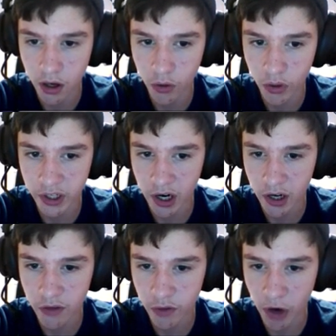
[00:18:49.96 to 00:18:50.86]
Wait, did I
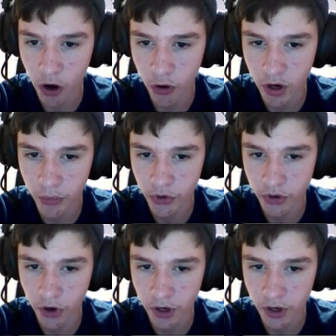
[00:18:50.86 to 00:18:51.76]
even power up her
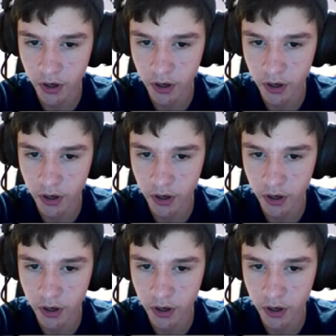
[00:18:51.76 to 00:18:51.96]
dark?